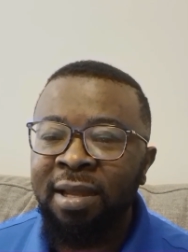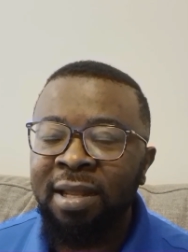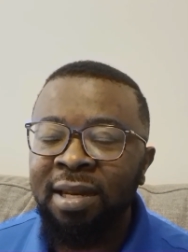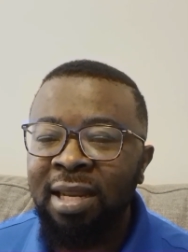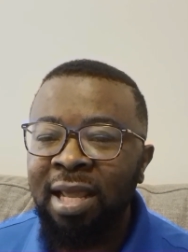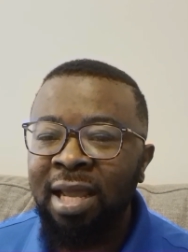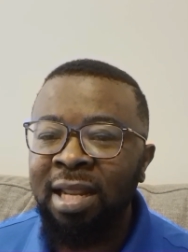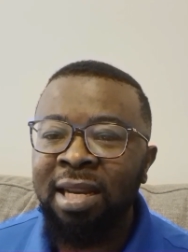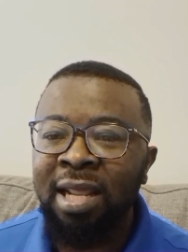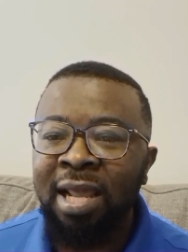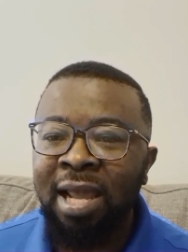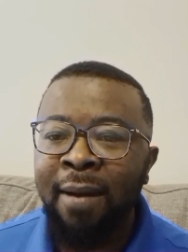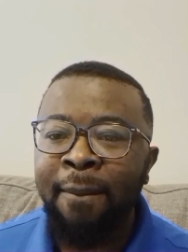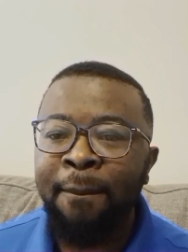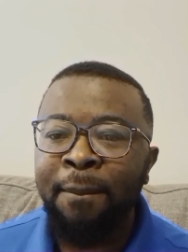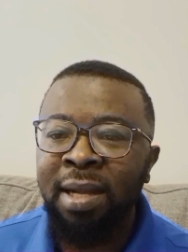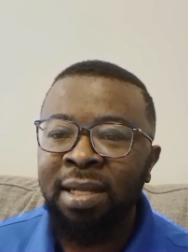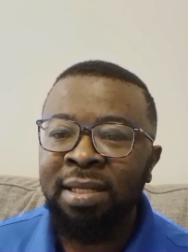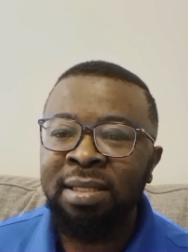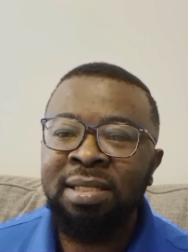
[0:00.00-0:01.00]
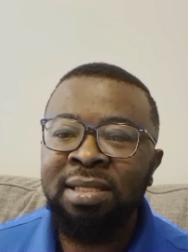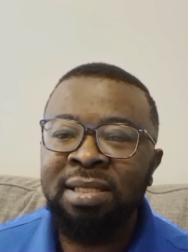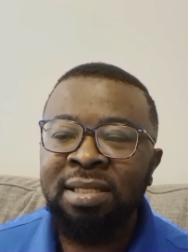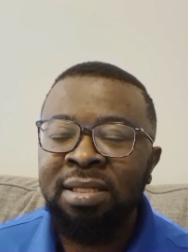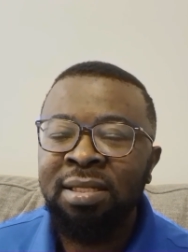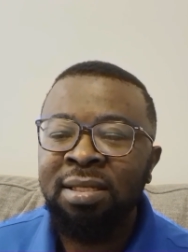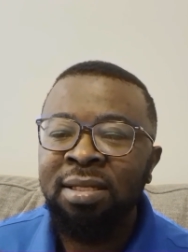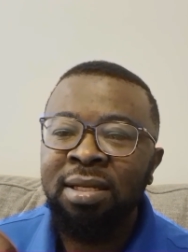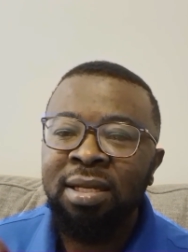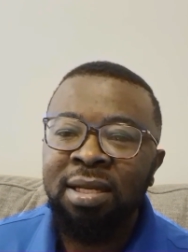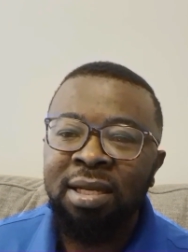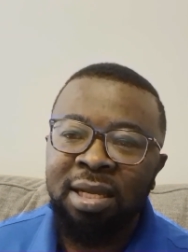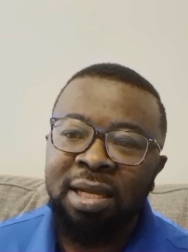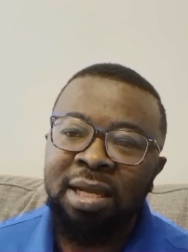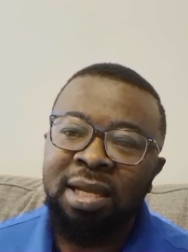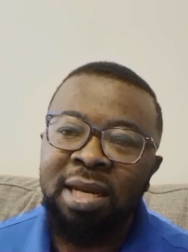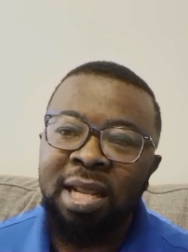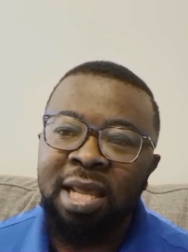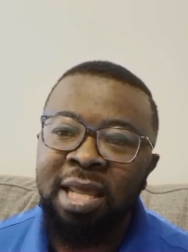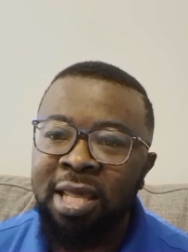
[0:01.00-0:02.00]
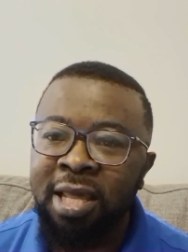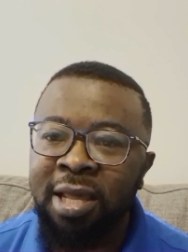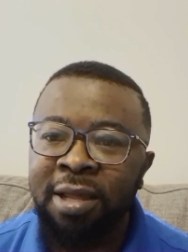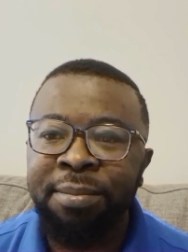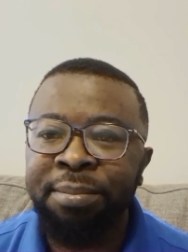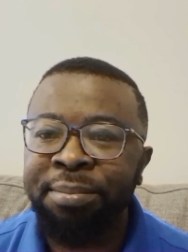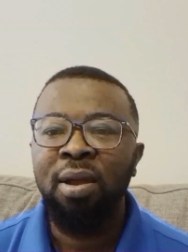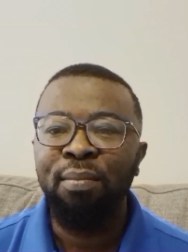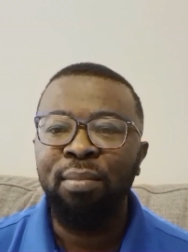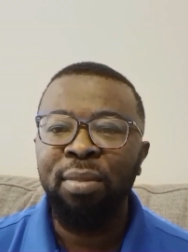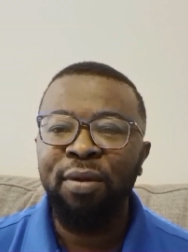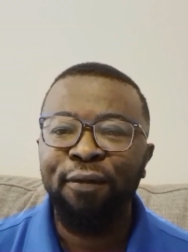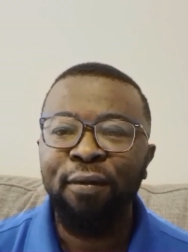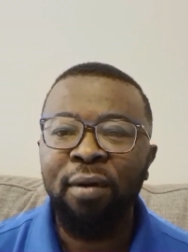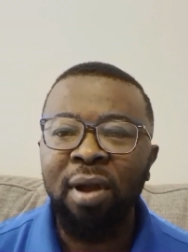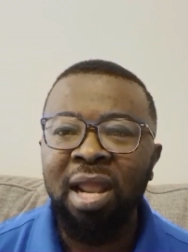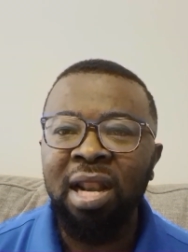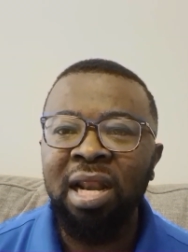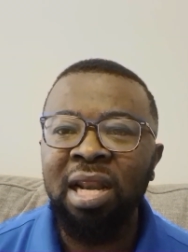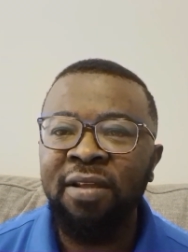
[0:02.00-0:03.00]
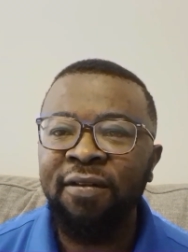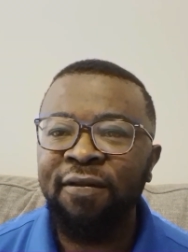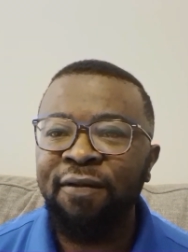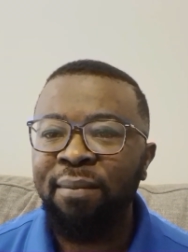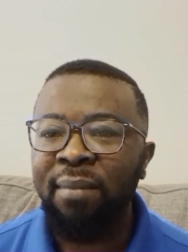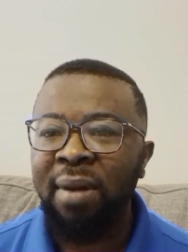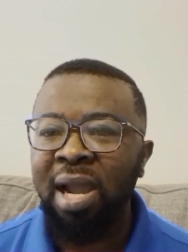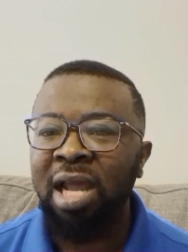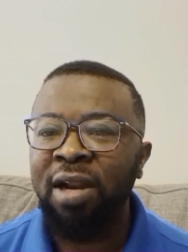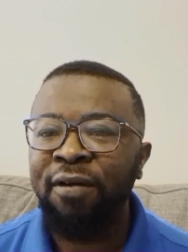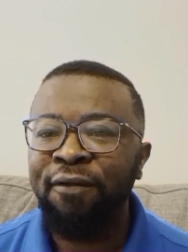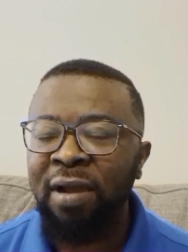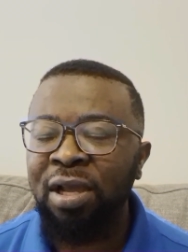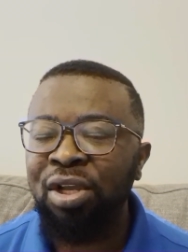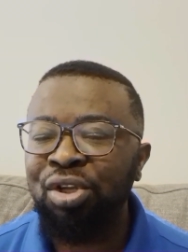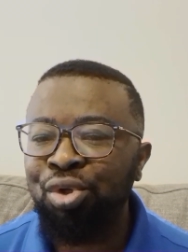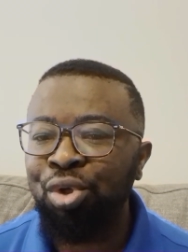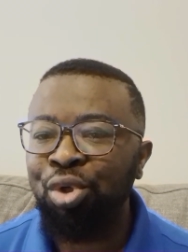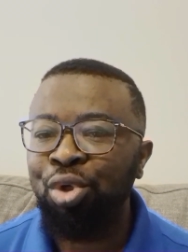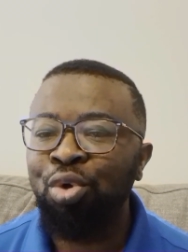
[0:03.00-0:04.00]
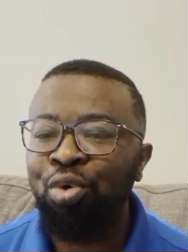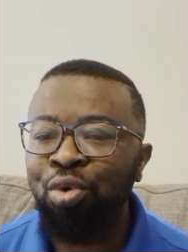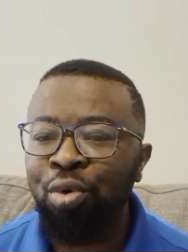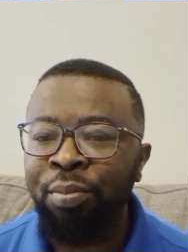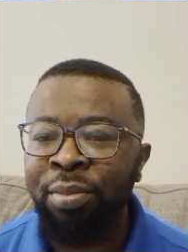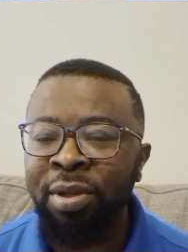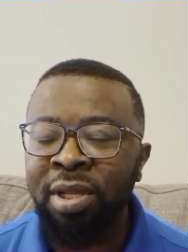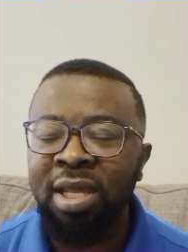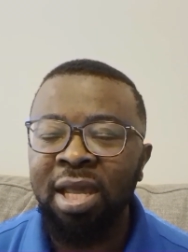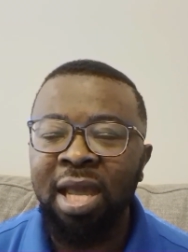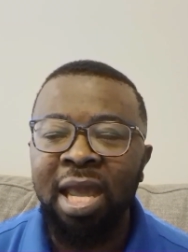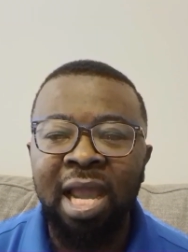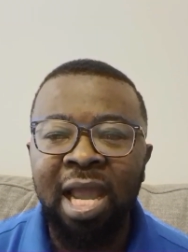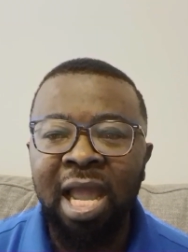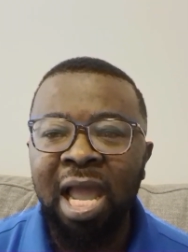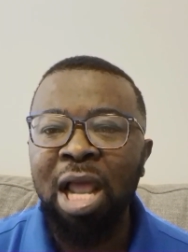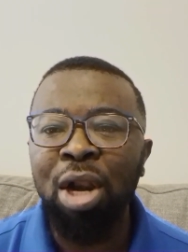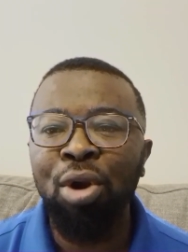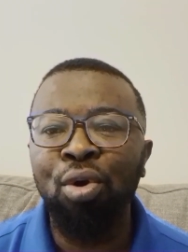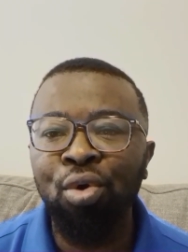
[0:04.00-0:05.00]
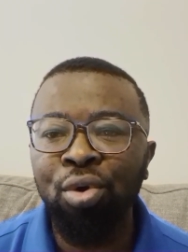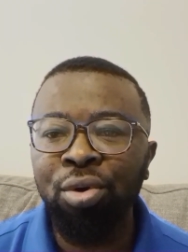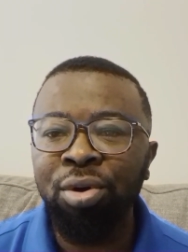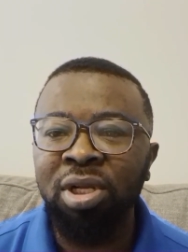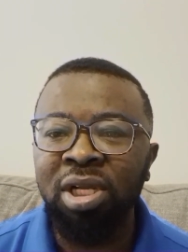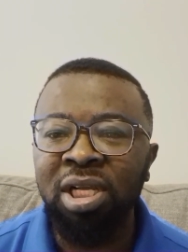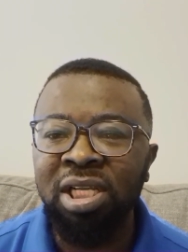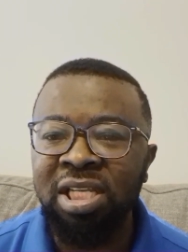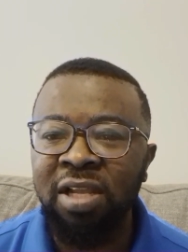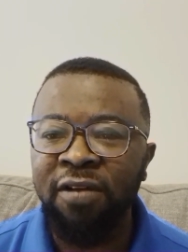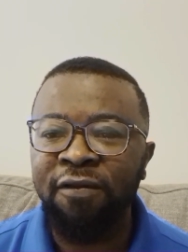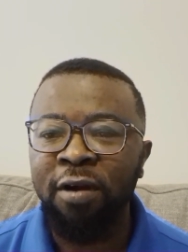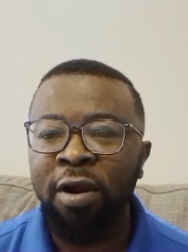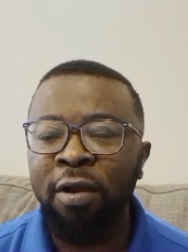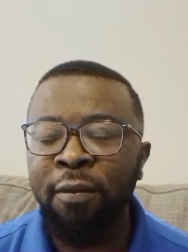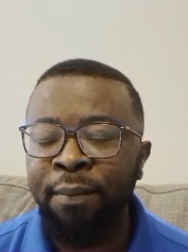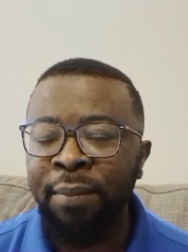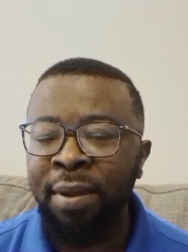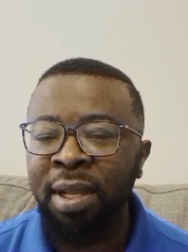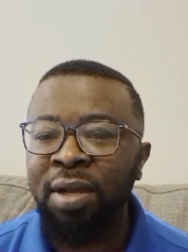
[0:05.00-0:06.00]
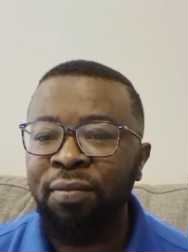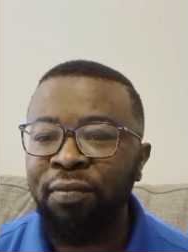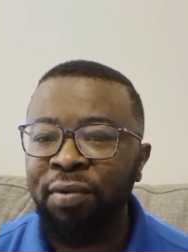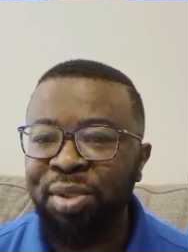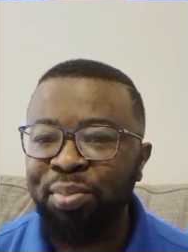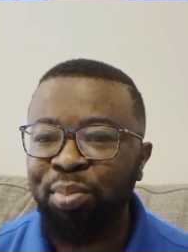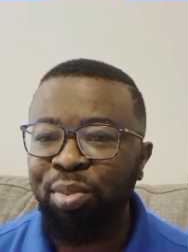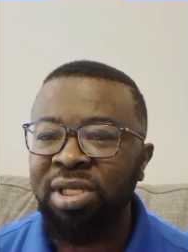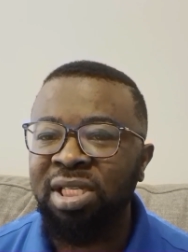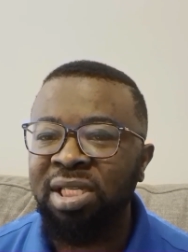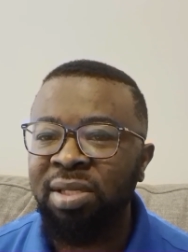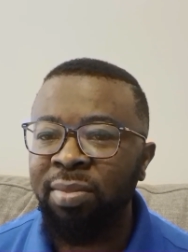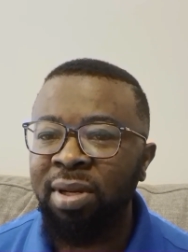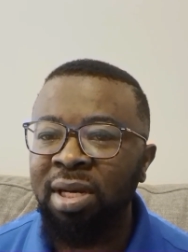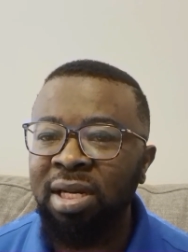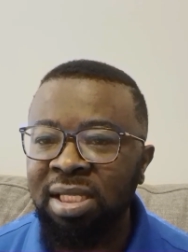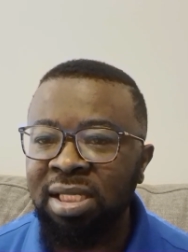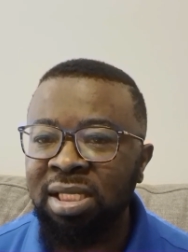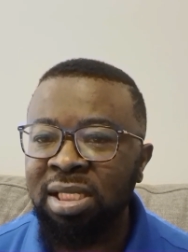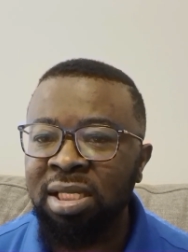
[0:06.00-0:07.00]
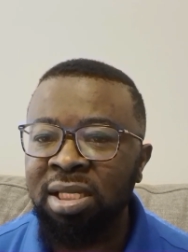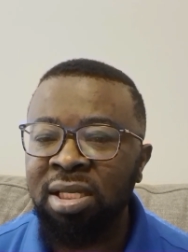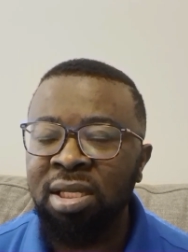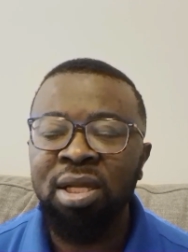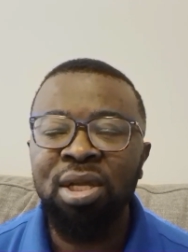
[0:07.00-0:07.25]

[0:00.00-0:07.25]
than there are months in a year. Before I leave, my advice to you will be, a car loan is a very big responsibility.